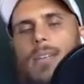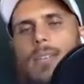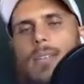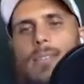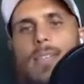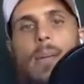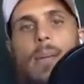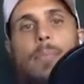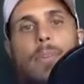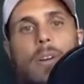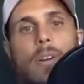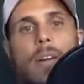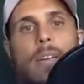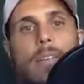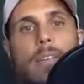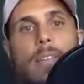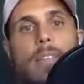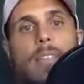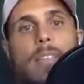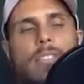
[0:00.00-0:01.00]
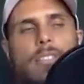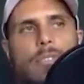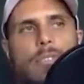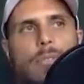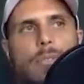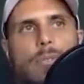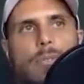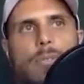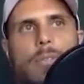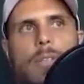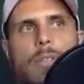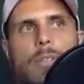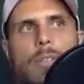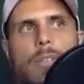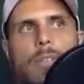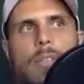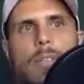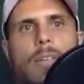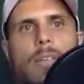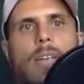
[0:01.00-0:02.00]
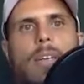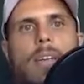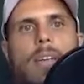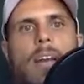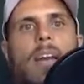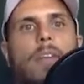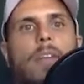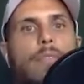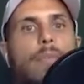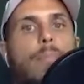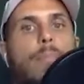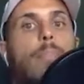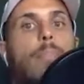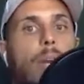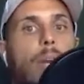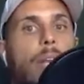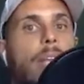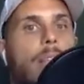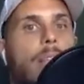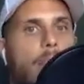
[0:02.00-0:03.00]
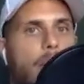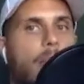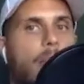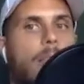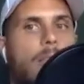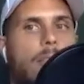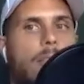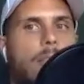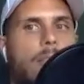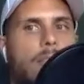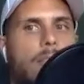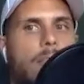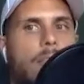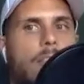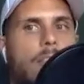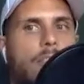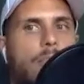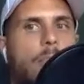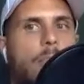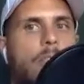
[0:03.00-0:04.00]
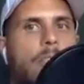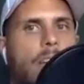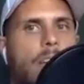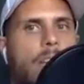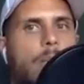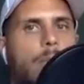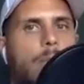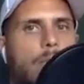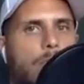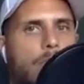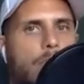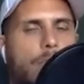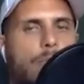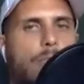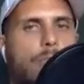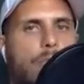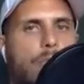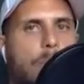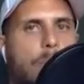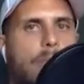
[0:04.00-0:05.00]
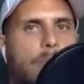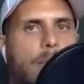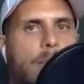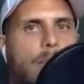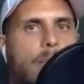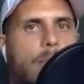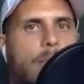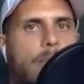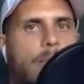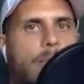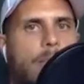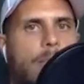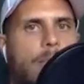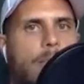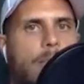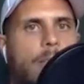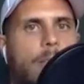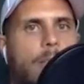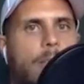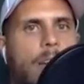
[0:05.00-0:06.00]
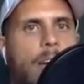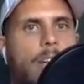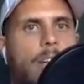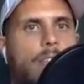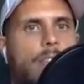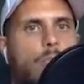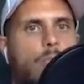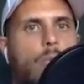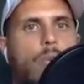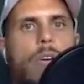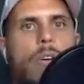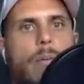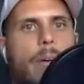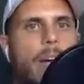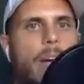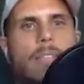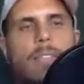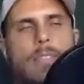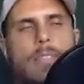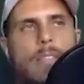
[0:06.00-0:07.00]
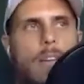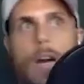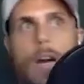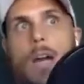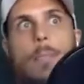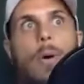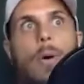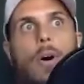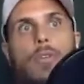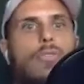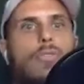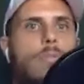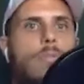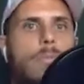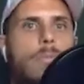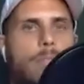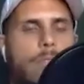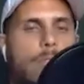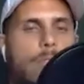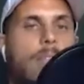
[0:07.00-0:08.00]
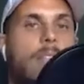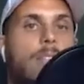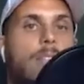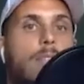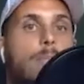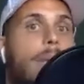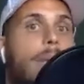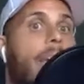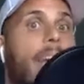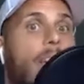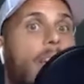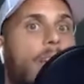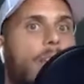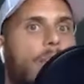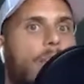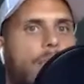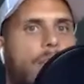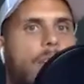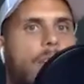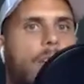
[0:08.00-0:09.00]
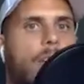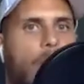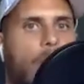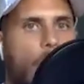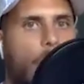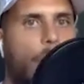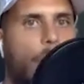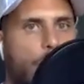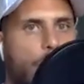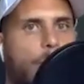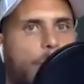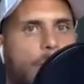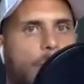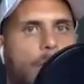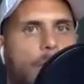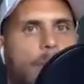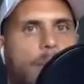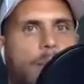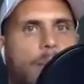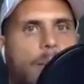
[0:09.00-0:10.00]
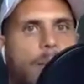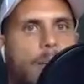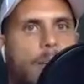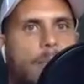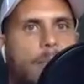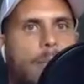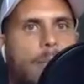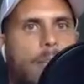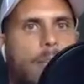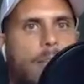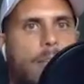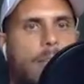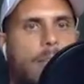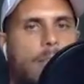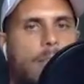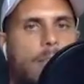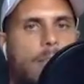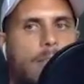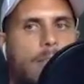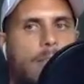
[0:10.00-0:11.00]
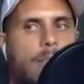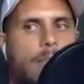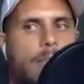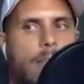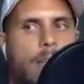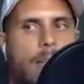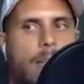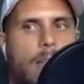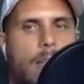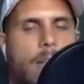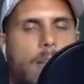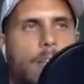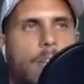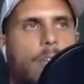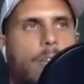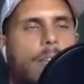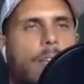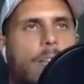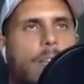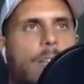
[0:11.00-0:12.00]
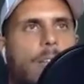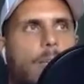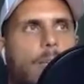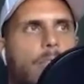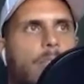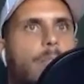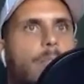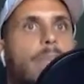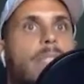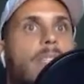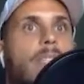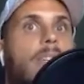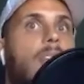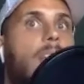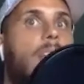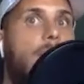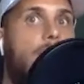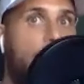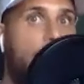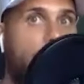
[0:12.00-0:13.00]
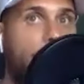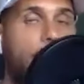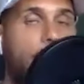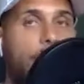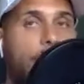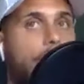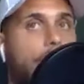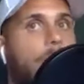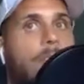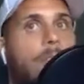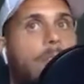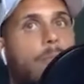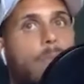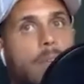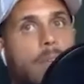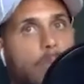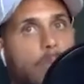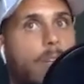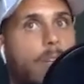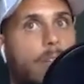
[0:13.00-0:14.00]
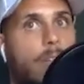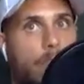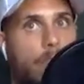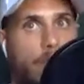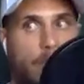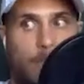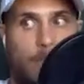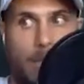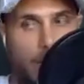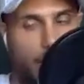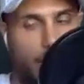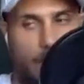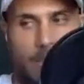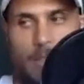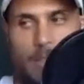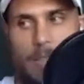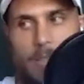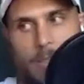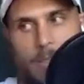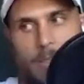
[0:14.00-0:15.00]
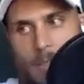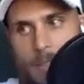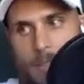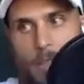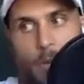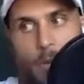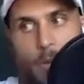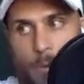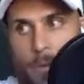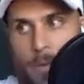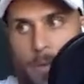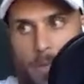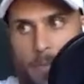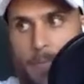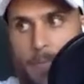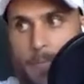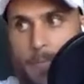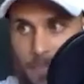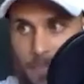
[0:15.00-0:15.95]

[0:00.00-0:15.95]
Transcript: samurai unless you kind of embody these from a value and virtues perspective. It's, you know, you can't just walk around and say, I'm honorable. You need to behave honorable. And you know, there was particular tells, you know, one of them, as you said, is like yawning.